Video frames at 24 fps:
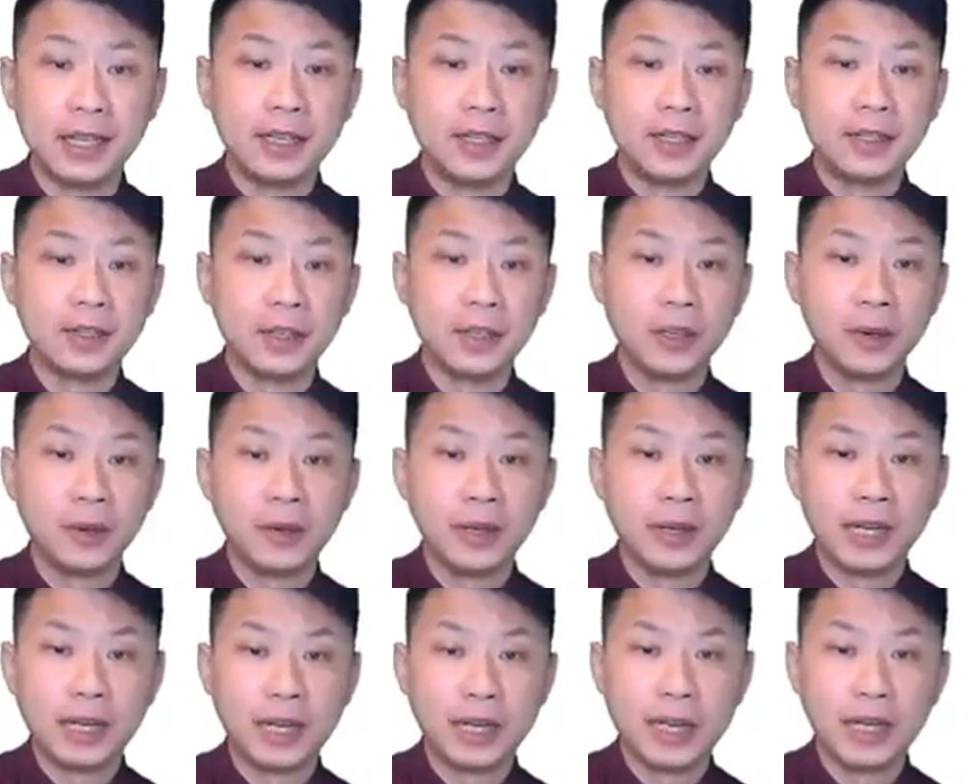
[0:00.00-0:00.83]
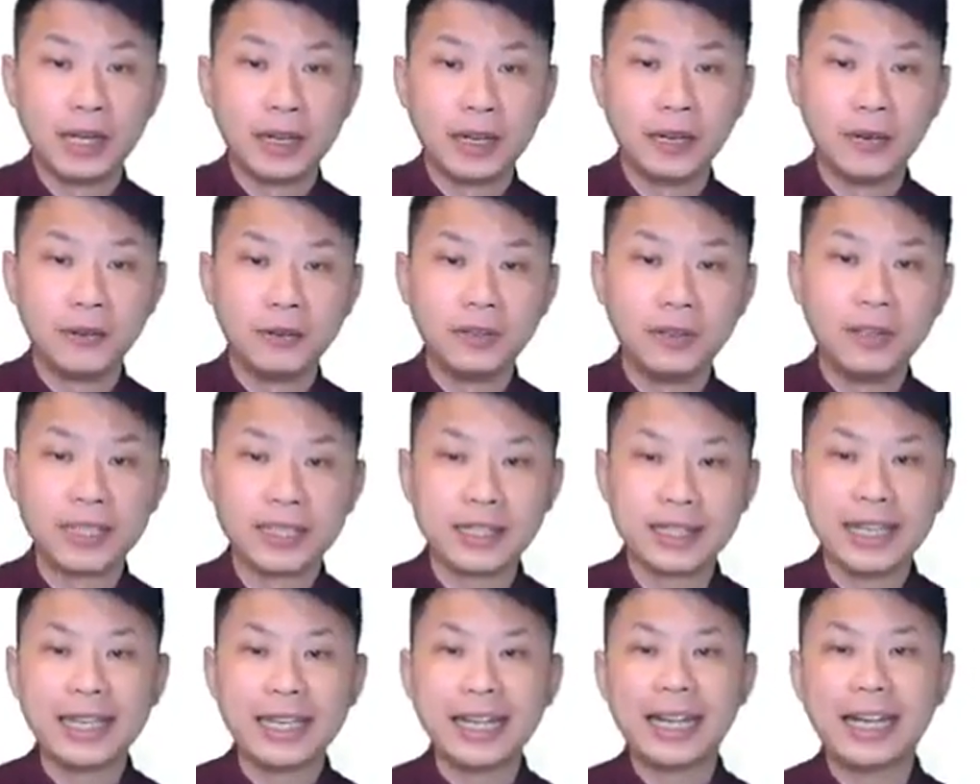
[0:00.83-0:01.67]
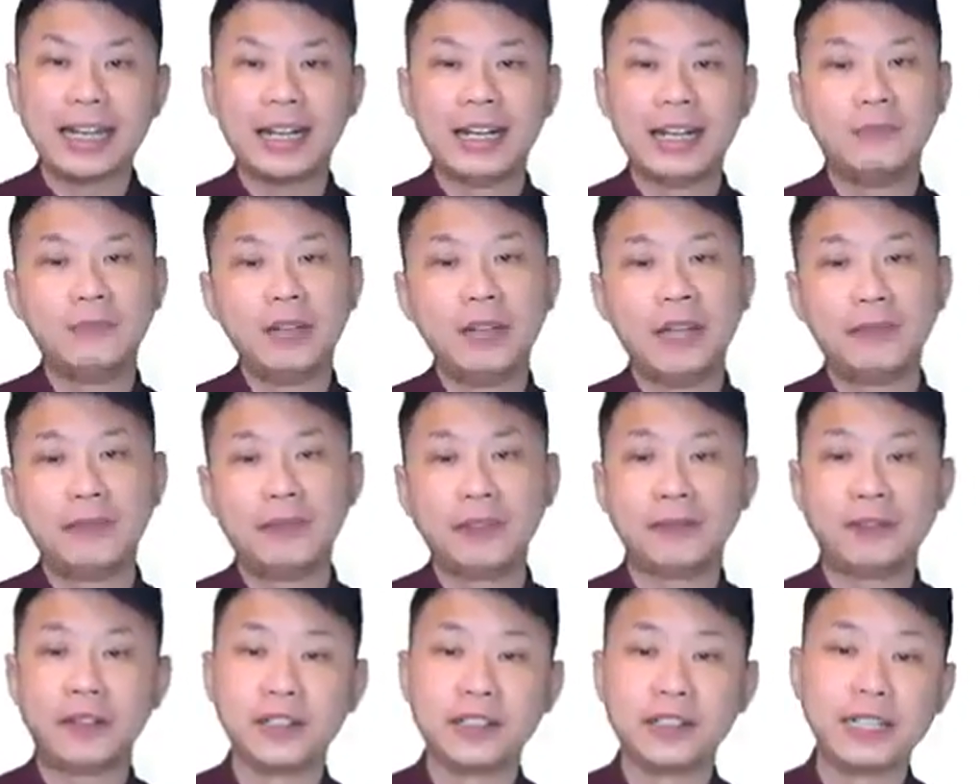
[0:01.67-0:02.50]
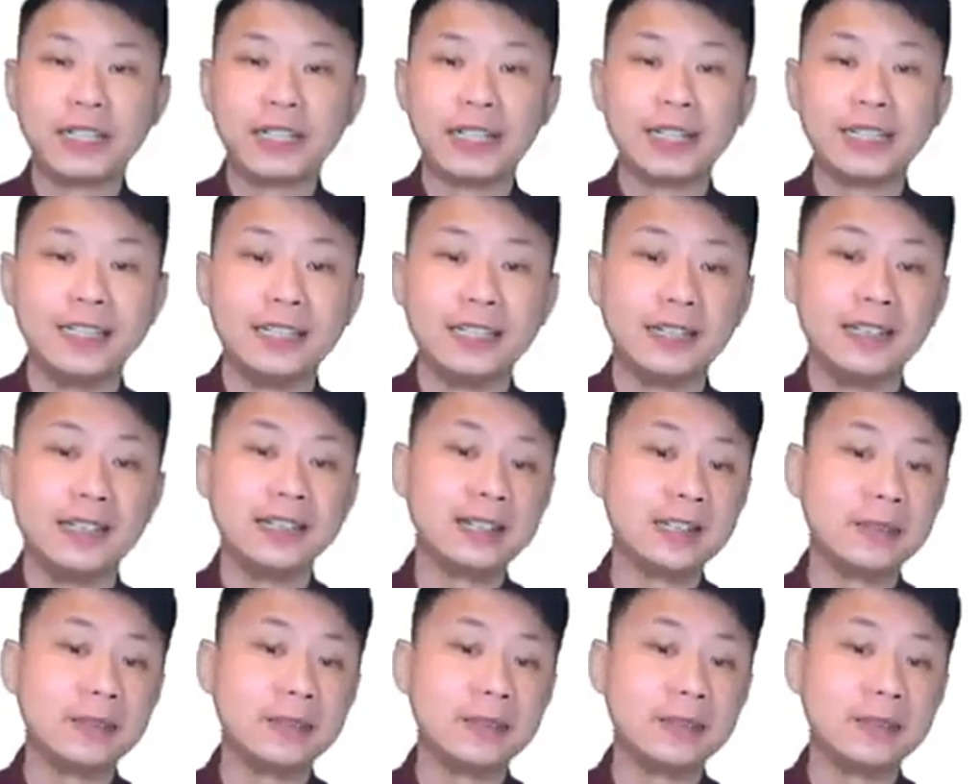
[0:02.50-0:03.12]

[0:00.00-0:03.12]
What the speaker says: So we're going to say that we have the functionality, right?